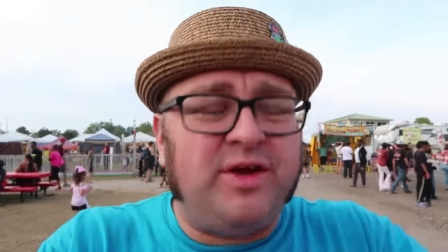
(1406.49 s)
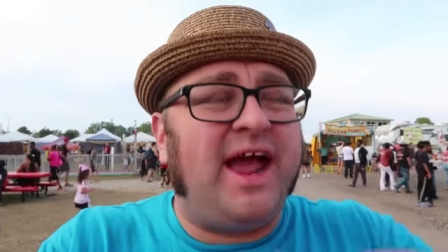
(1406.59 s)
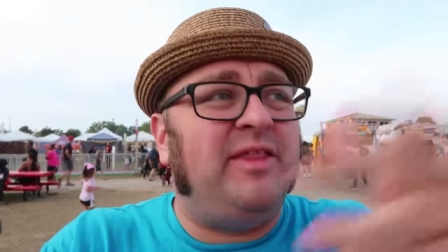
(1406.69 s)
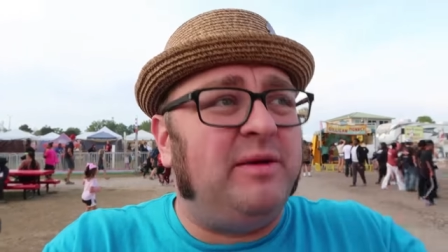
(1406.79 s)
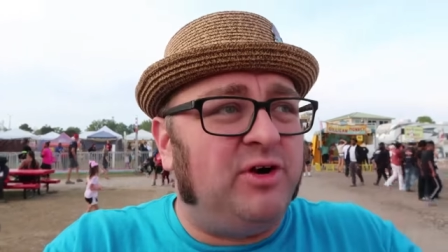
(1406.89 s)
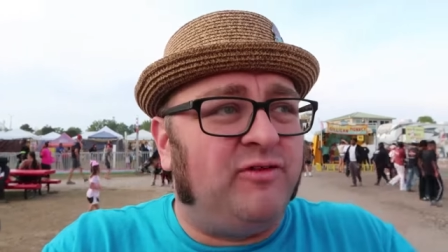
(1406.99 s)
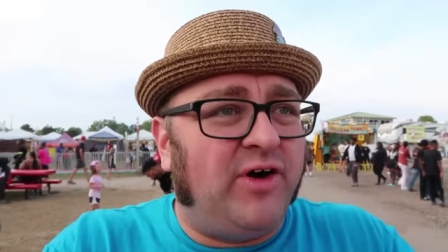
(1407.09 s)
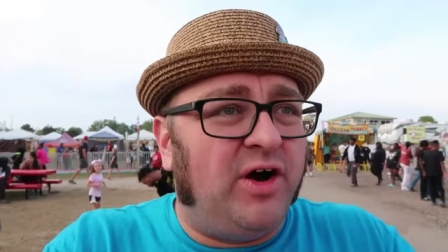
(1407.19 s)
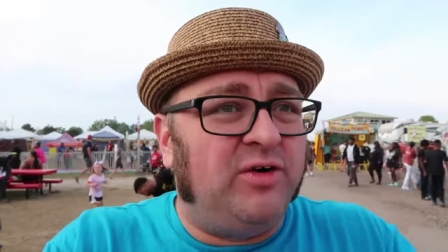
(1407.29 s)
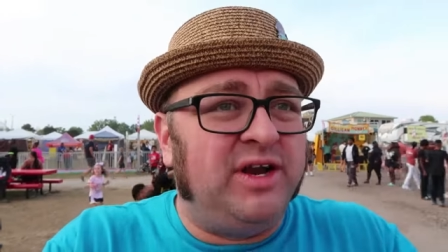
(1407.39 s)
You hand them your
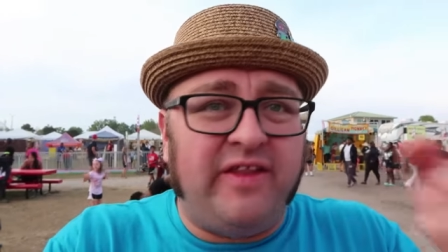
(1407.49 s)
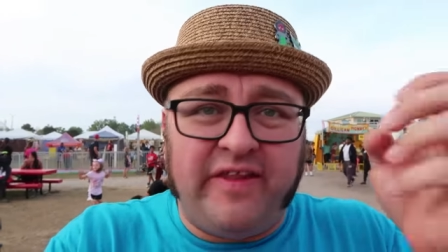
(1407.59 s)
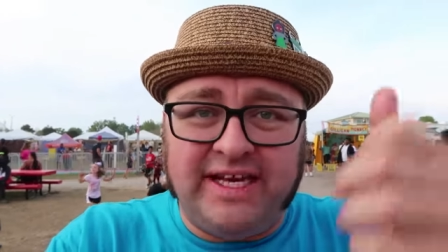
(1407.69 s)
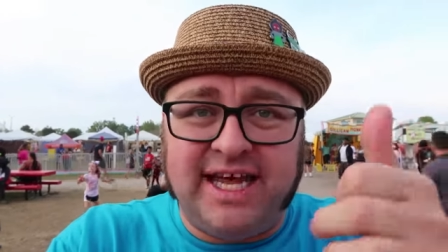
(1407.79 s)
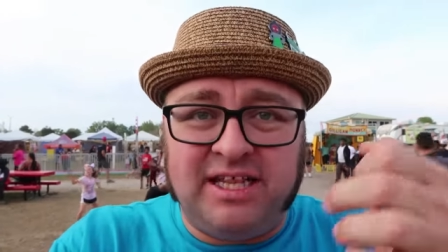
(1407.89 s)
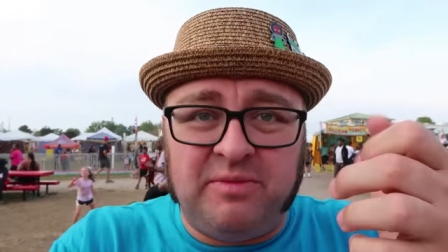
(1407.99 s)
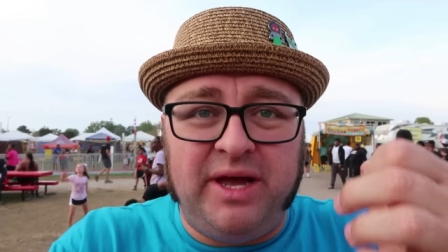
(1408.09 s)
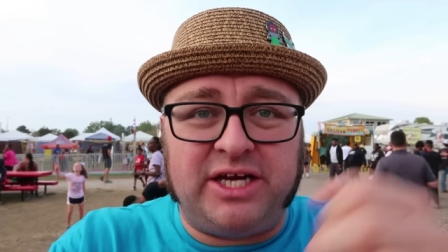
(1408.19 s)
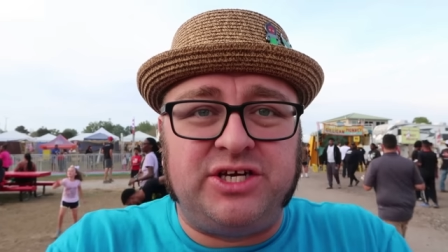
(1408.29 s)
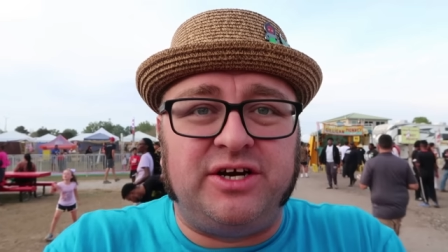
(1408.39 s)
phone and then they take the
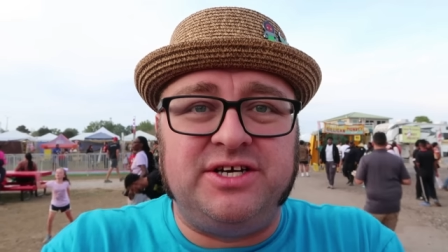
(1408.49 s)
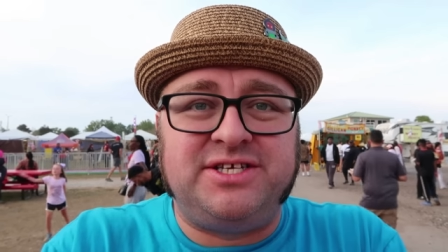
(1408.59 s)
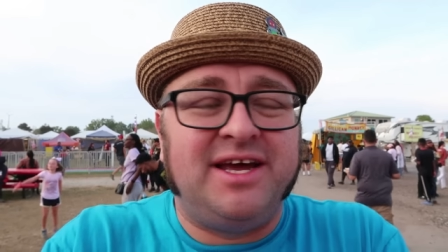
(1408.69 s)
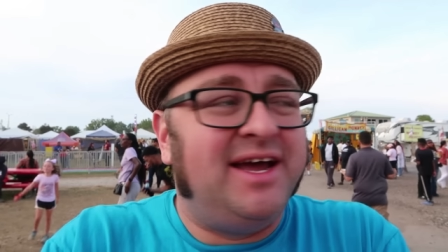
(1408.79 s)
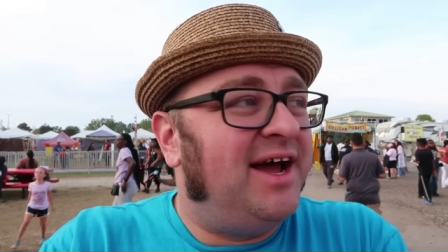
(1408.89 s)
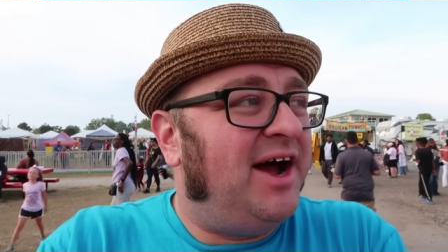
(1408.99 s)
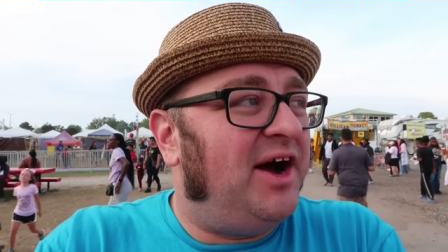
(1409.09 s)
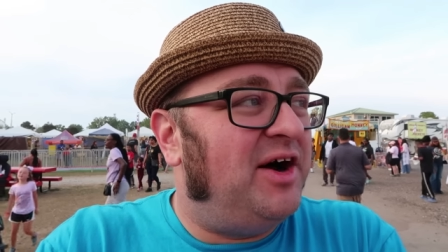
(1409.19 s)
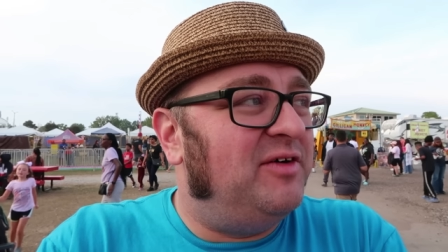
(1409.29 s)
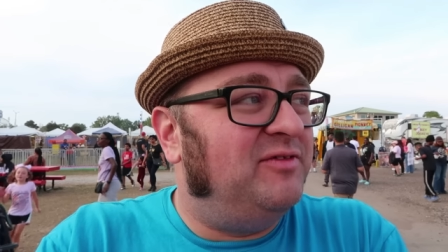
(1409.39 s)
pictures
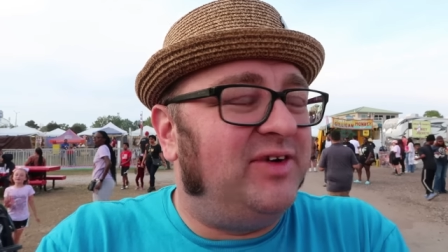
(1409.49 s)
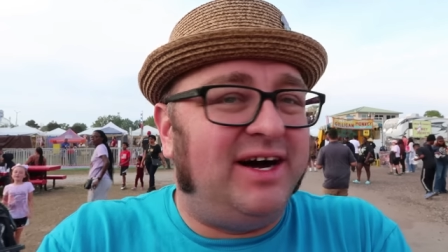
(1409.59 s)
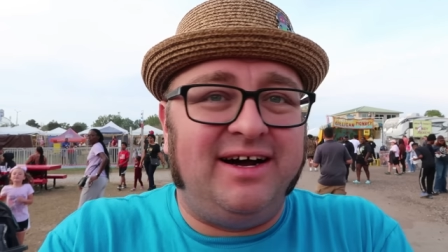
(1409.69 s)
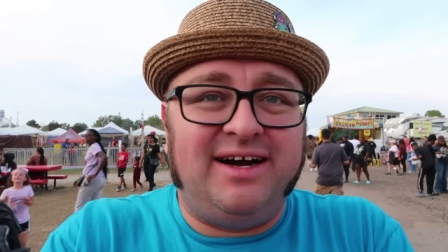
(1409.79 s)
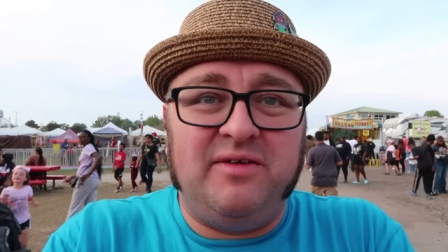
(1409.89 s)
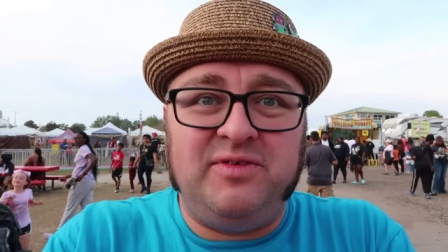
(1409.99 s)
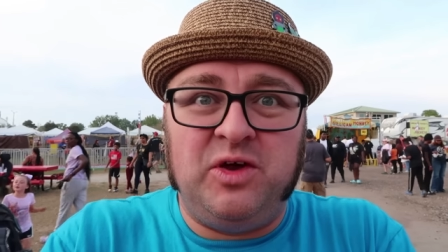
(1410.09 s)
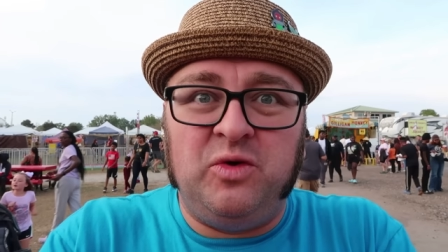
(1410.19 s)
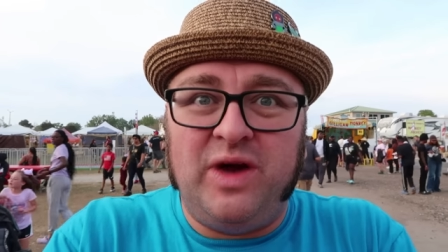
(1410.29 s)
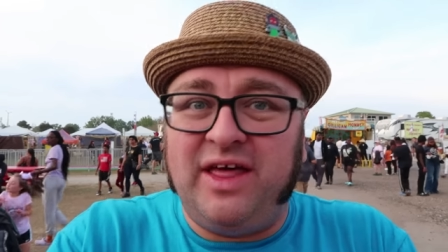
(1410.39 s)
of
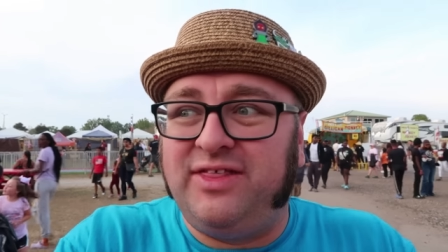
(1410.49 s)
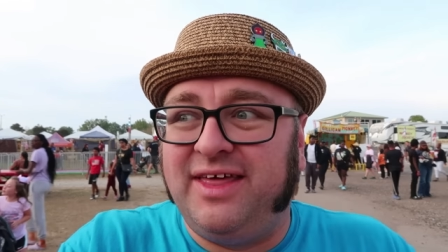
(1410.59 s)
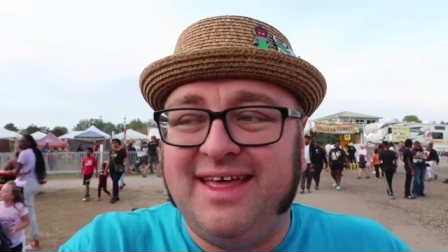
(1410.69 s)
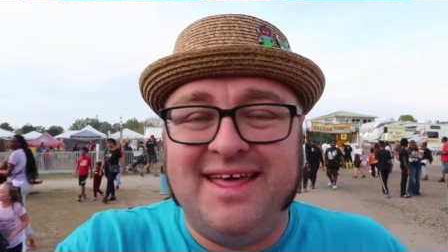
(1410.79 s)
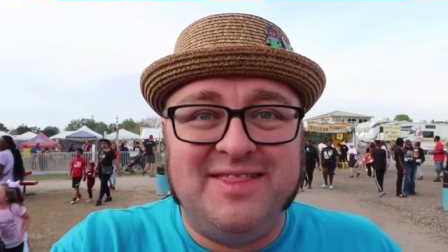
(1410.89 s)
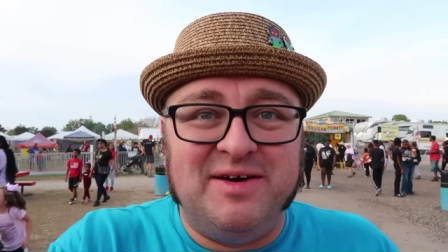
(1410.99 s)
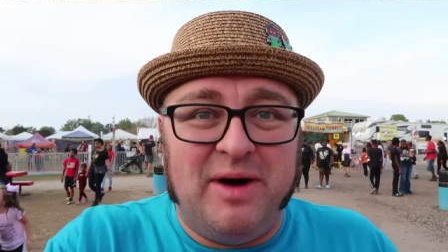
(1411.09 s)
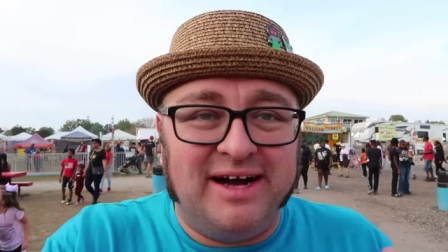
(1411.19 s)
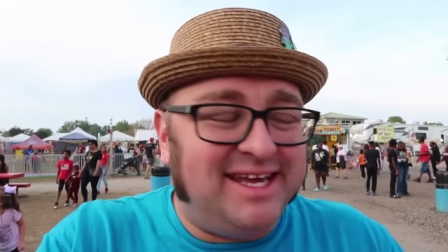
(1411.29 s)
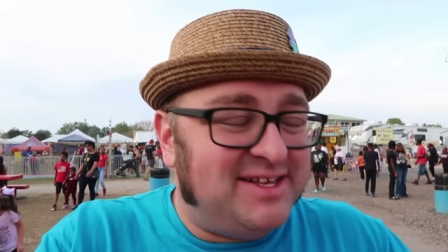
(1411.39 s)
you with the
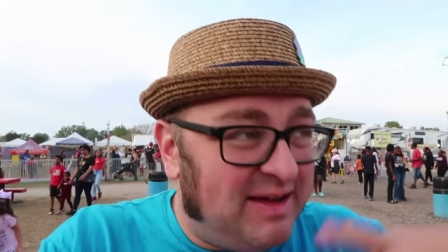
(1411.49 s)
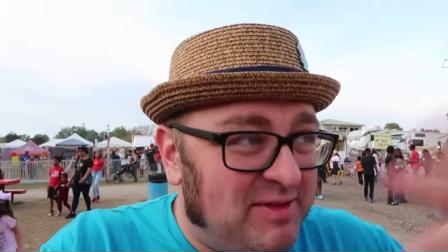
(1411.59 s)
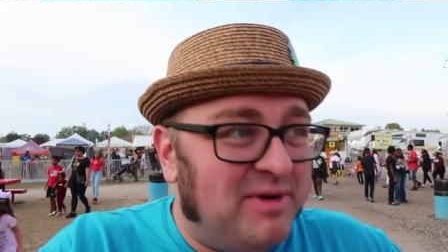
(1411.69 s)
monkey. So they have